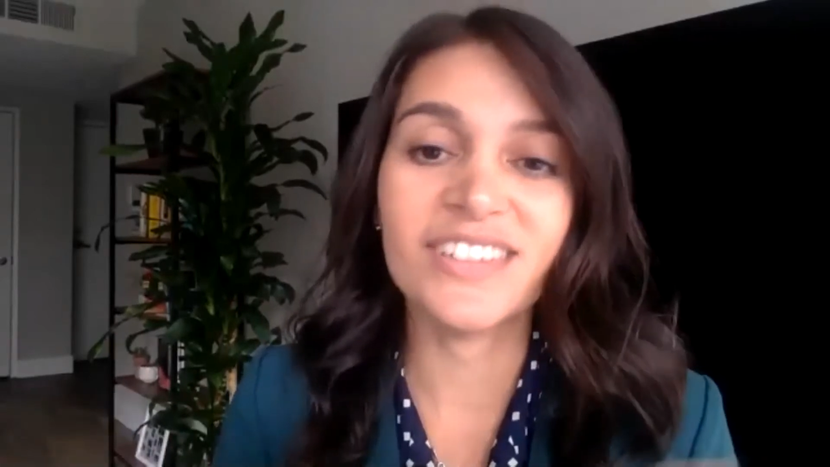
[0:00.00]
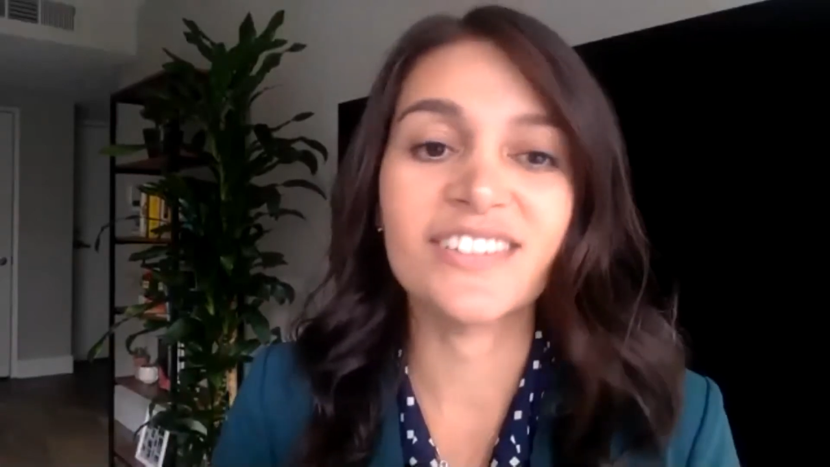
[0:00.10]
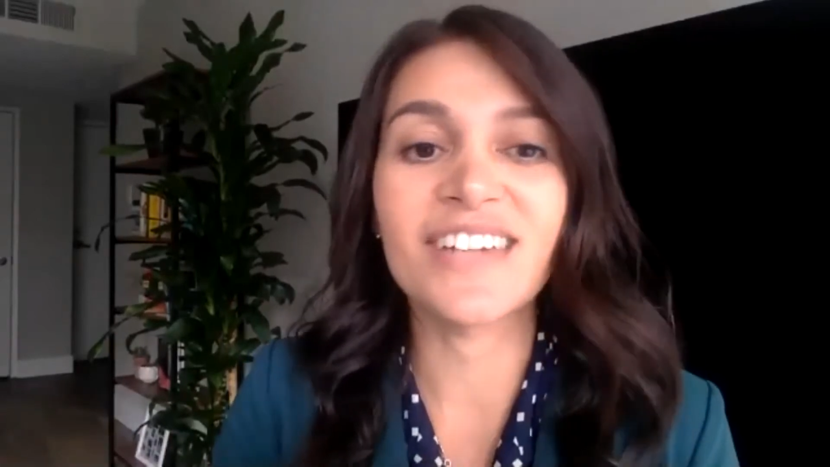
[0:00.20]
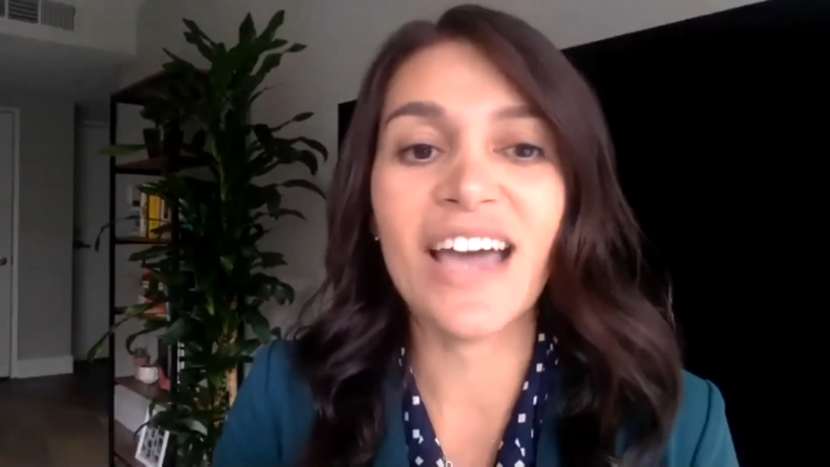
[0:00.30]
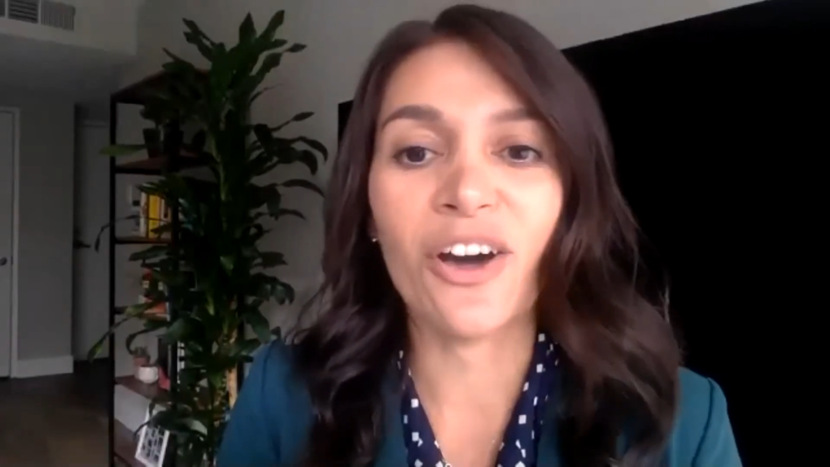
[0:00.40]

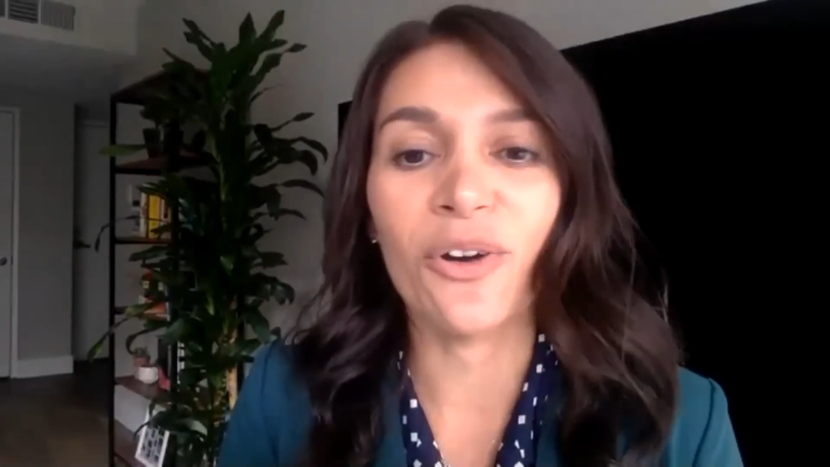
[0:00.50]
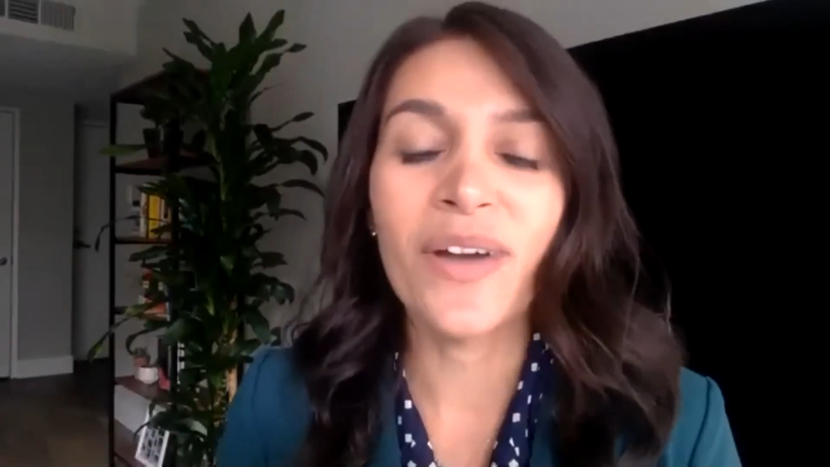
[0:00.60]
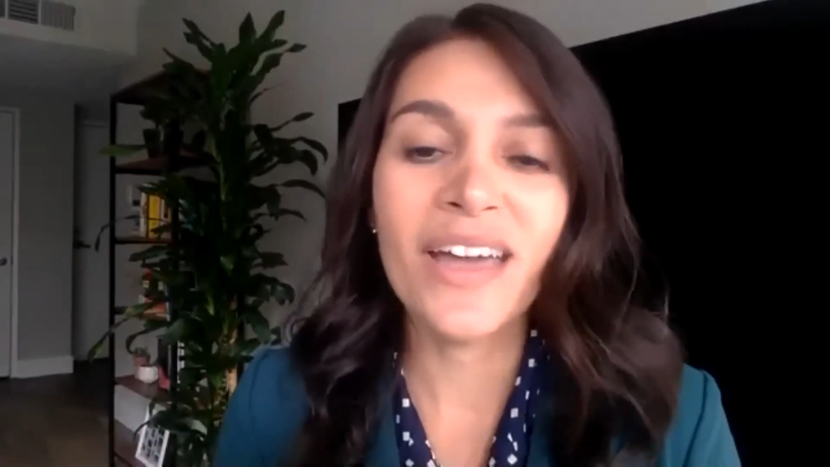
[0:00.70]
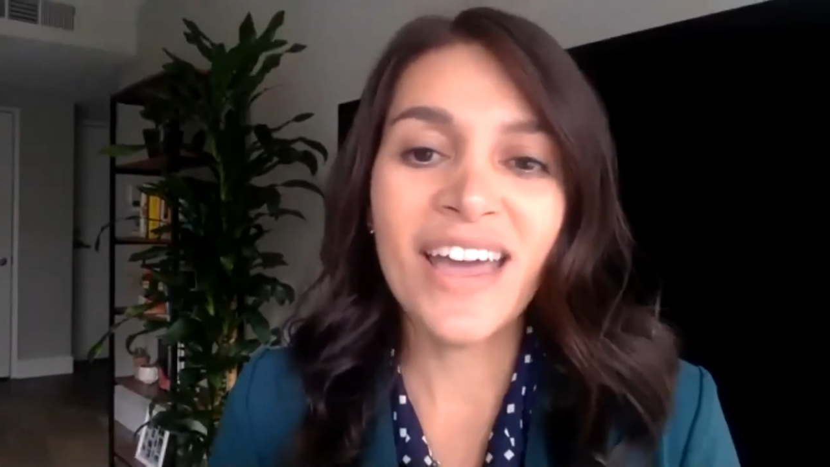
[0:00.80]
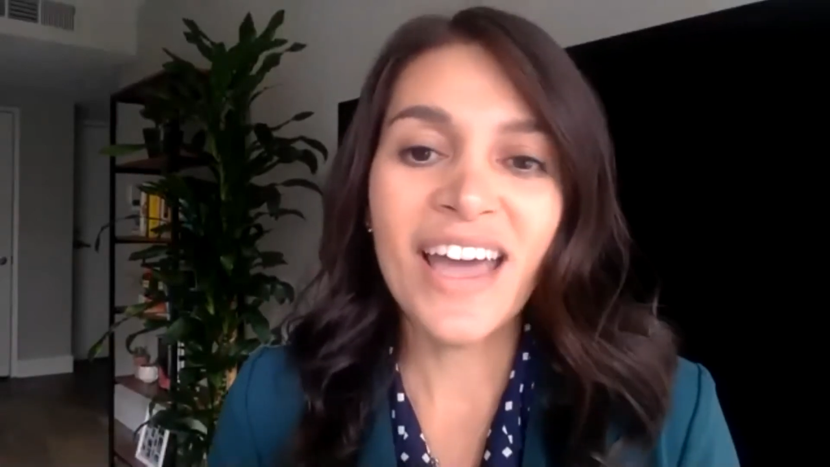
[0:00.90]
It's now
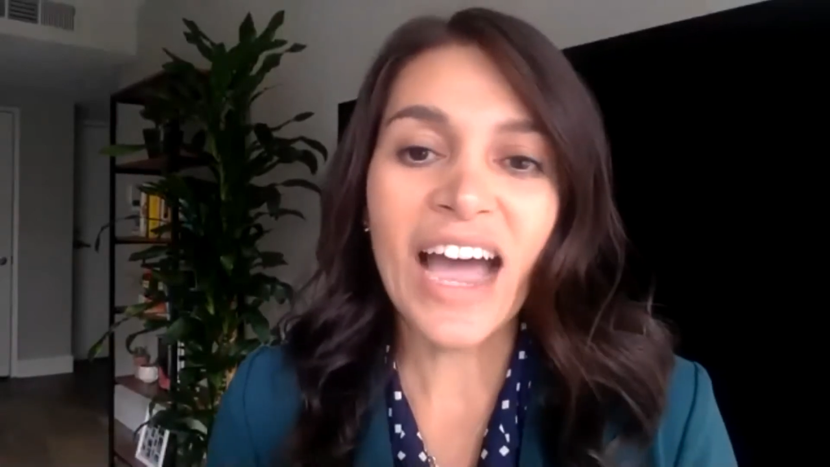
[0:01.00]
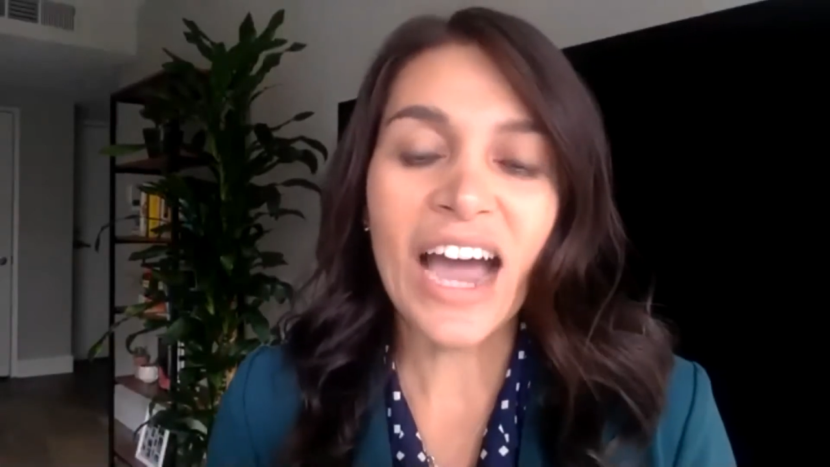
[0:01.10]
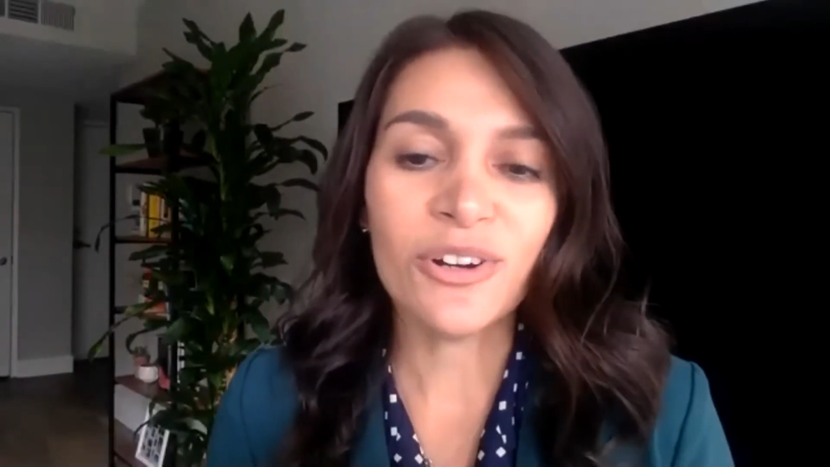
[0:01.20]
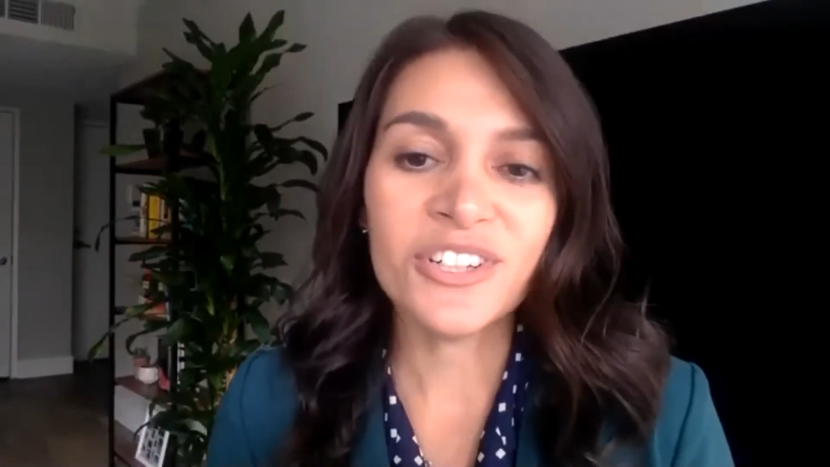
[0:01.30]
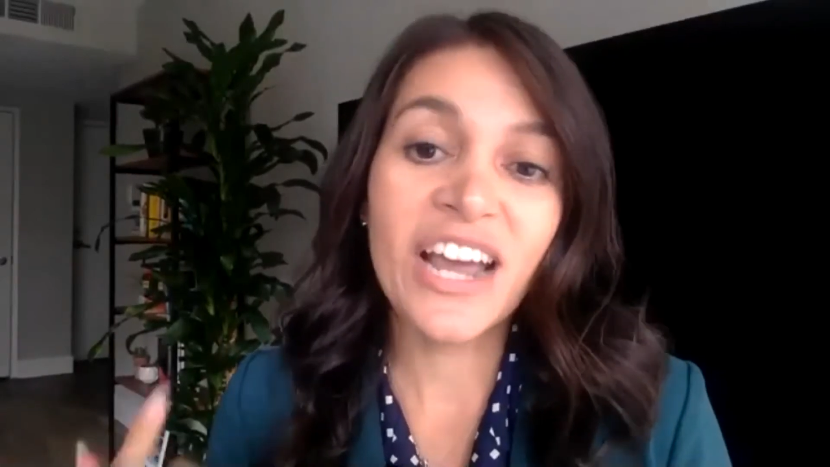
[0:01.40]

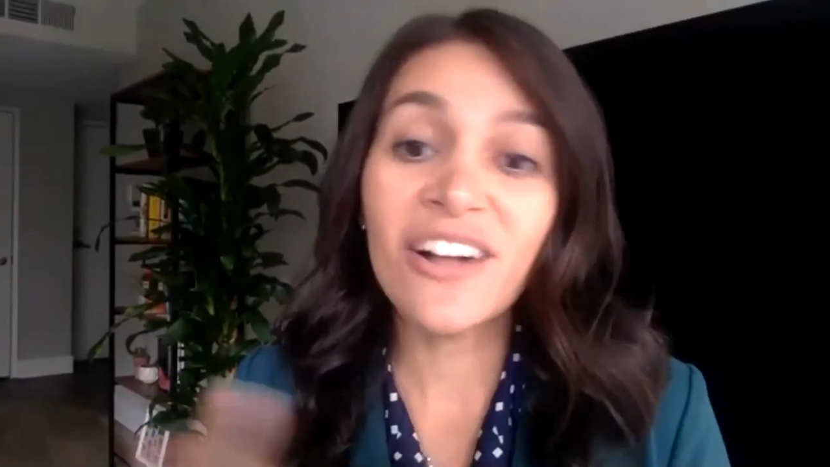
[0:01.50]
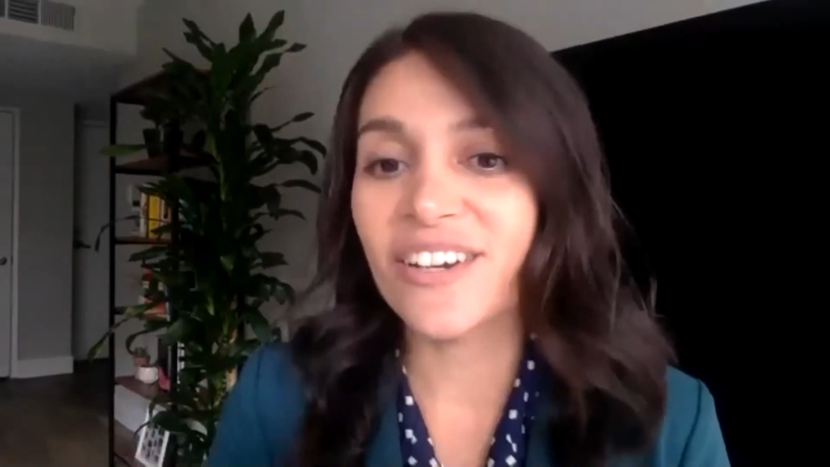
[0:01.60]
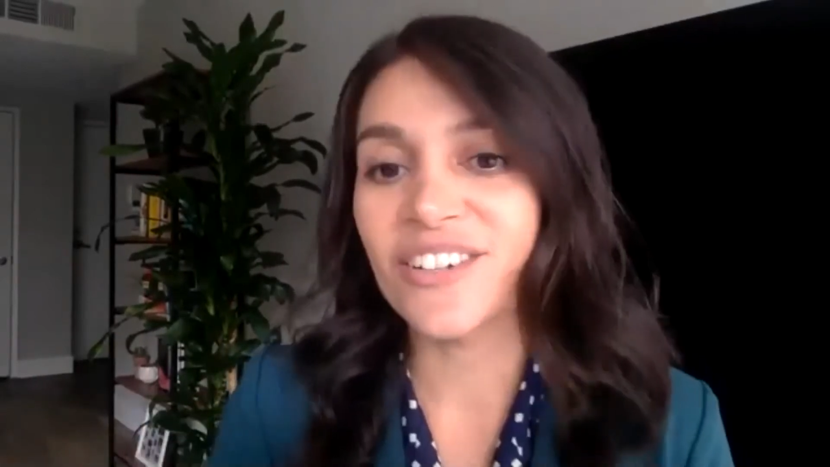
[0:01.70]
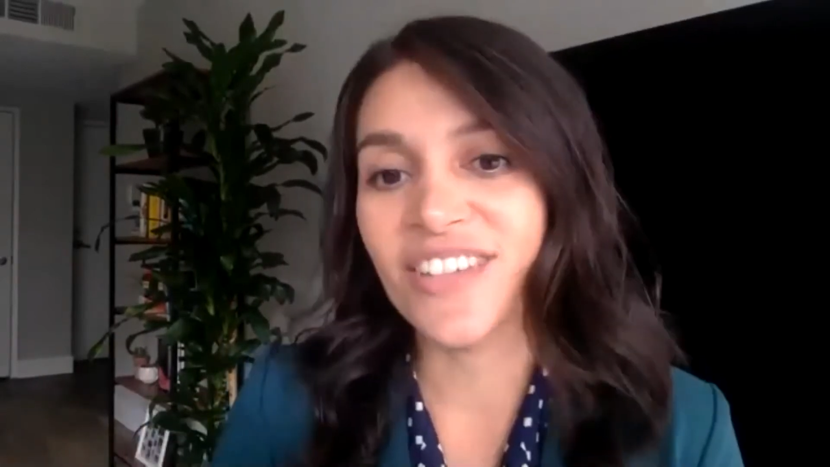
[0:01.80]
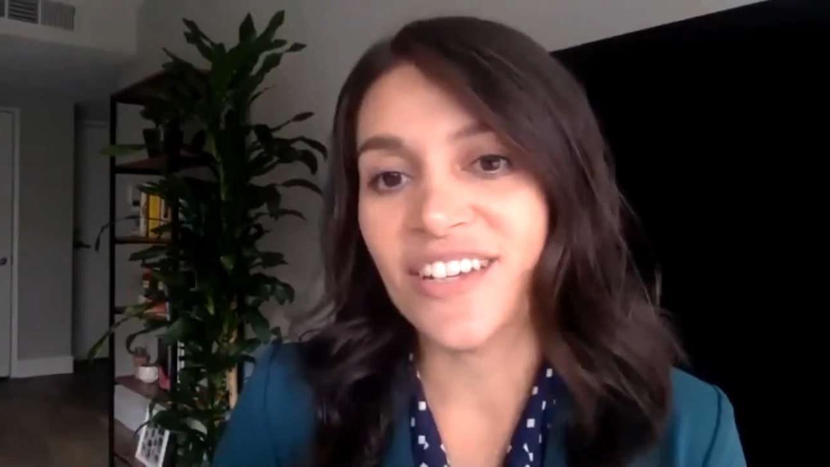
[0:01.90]
our
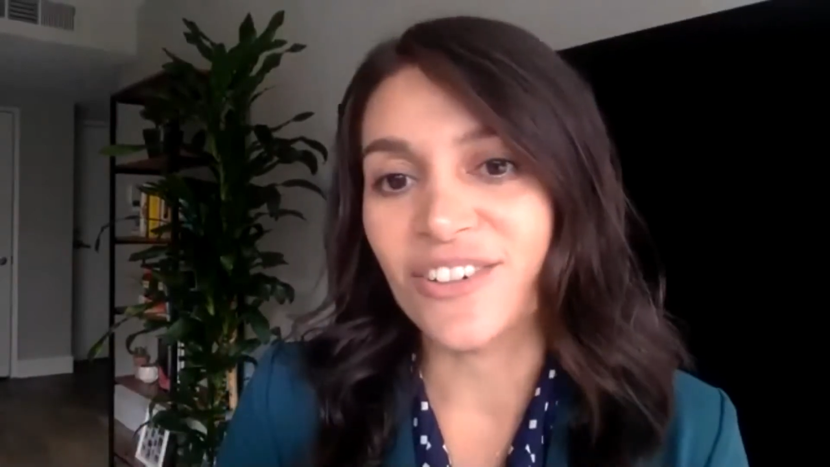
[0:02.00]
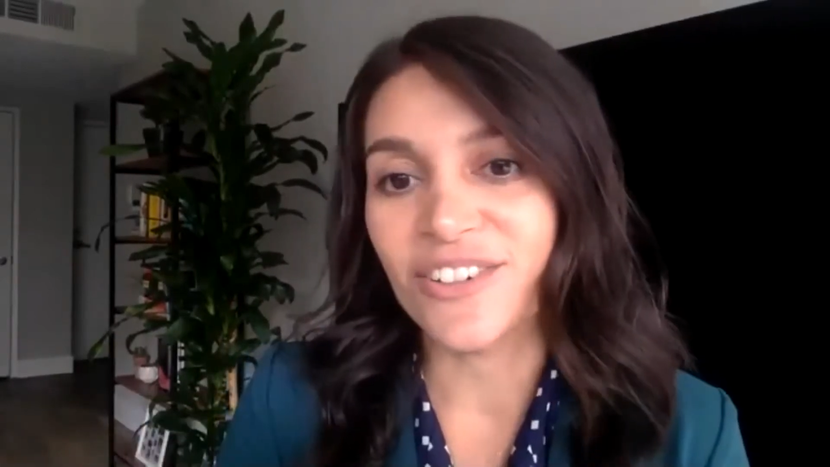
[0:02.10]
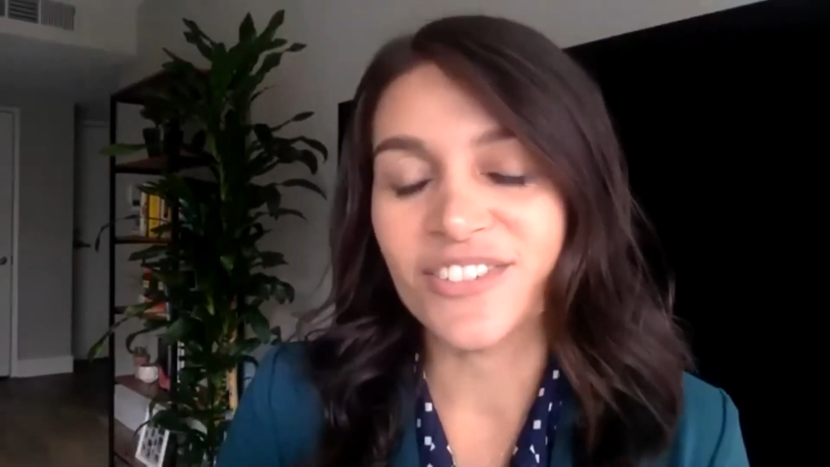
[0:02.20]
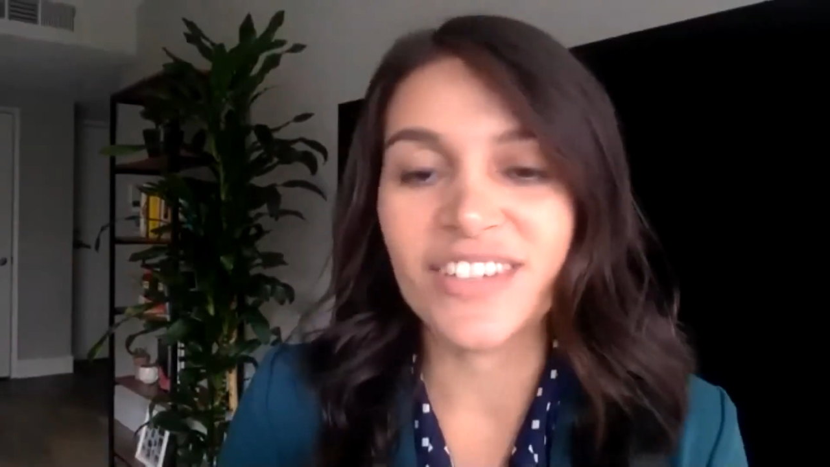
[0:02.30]
childcare centers,